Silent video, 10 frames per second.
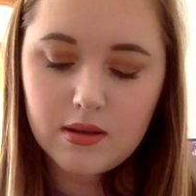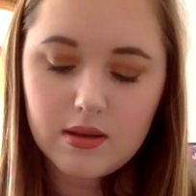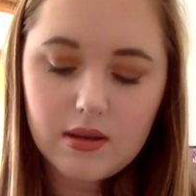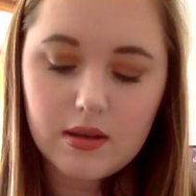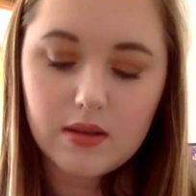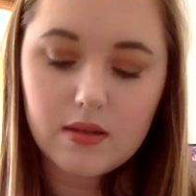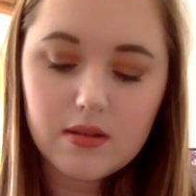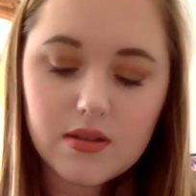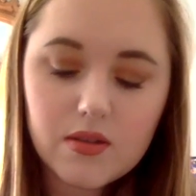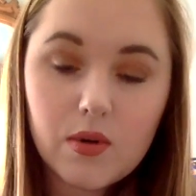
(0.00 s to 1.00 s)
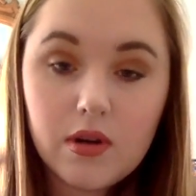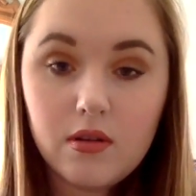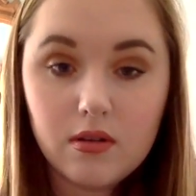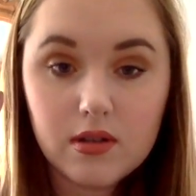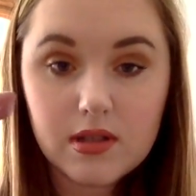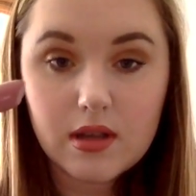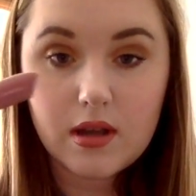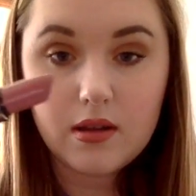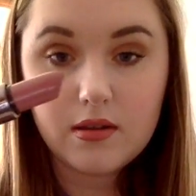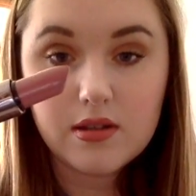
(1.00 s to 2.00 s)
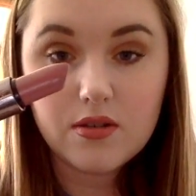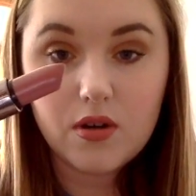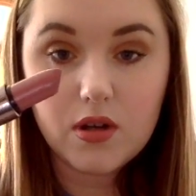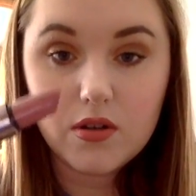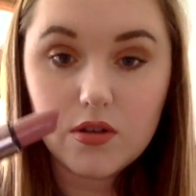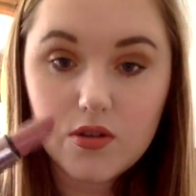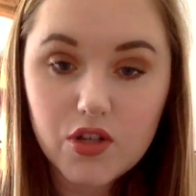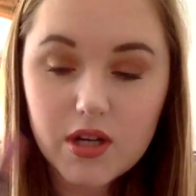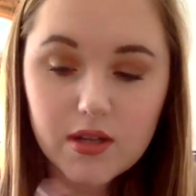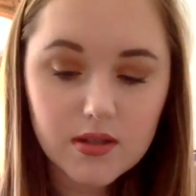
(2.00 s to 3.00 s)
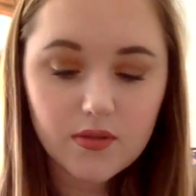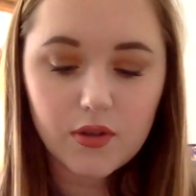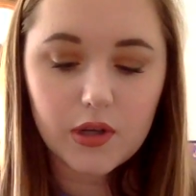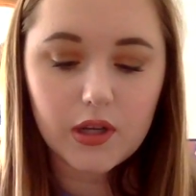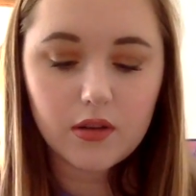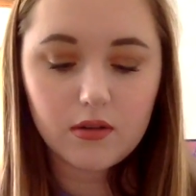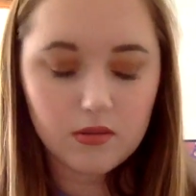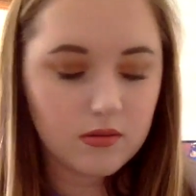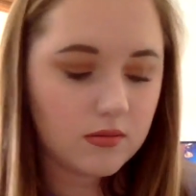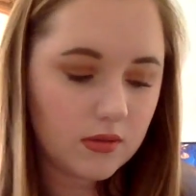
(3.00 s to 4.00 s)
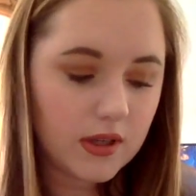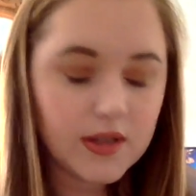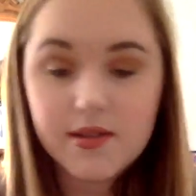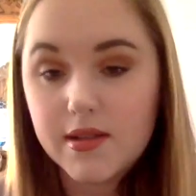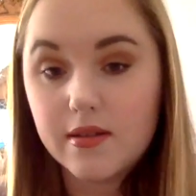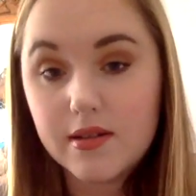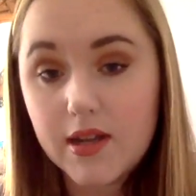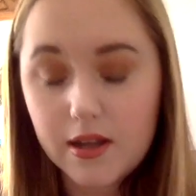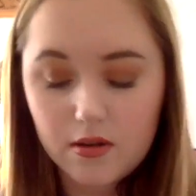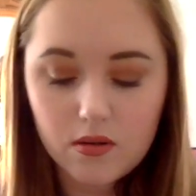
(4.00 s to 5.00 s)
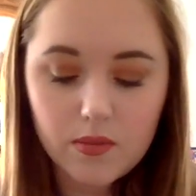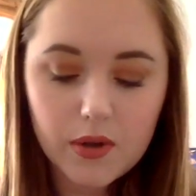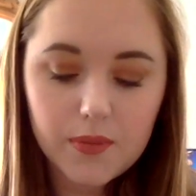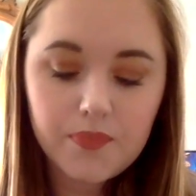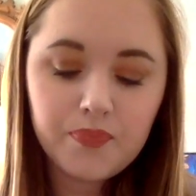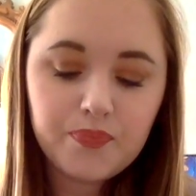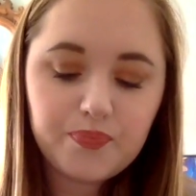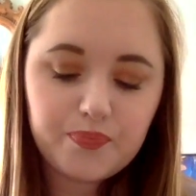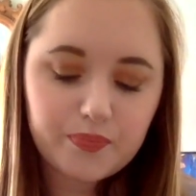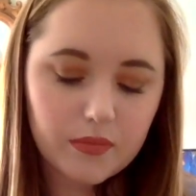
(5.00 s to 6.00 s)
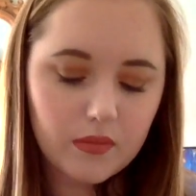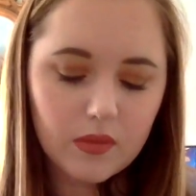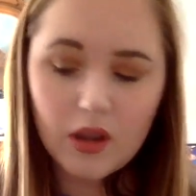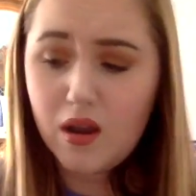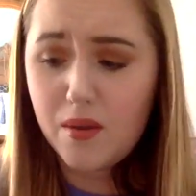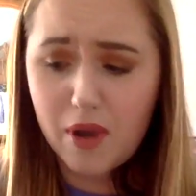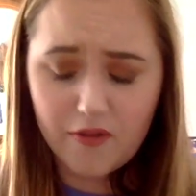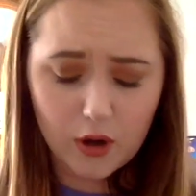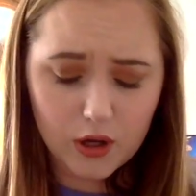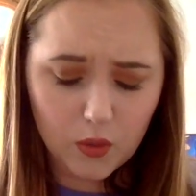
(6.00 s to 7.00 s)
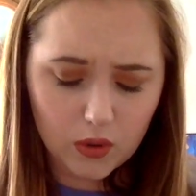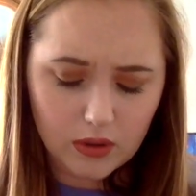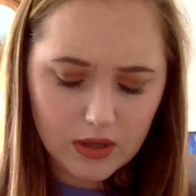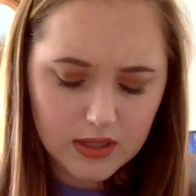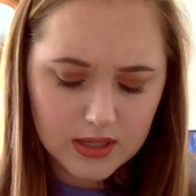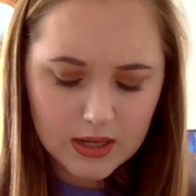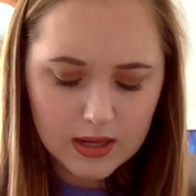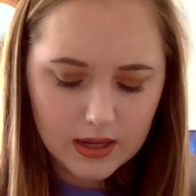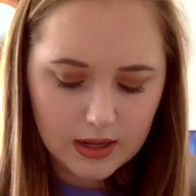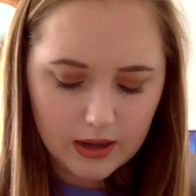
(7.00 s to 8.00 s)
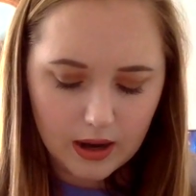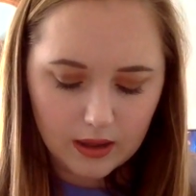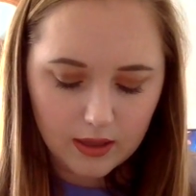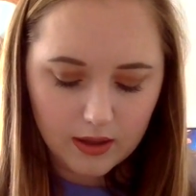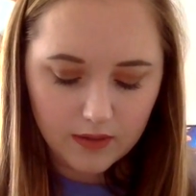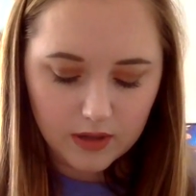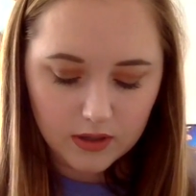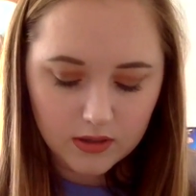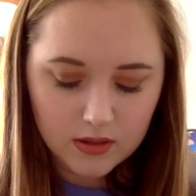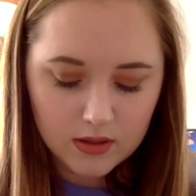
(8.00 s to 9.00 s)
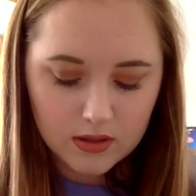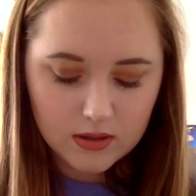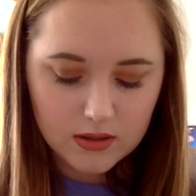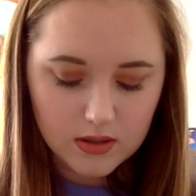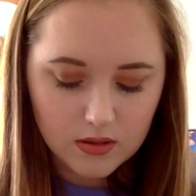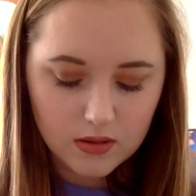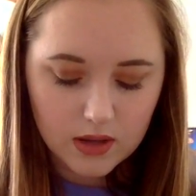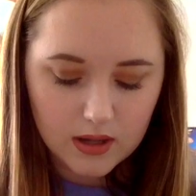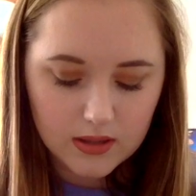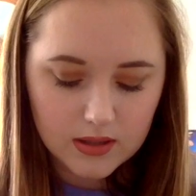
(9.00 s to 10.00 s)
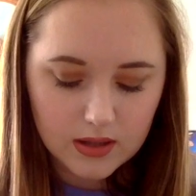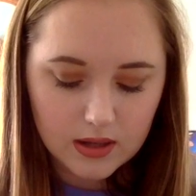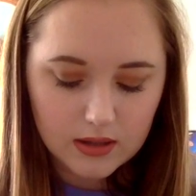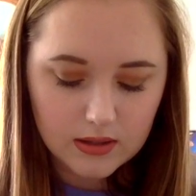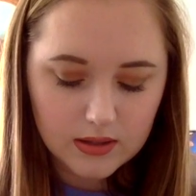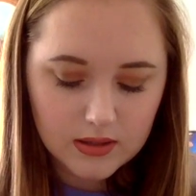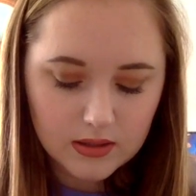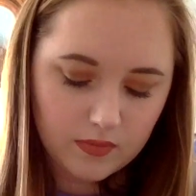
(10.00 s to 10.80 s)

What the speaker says: And this is what it looks like. These are all nude shades if you can't, like, it's in the title, but I've already worn this and I love it, so that's nice.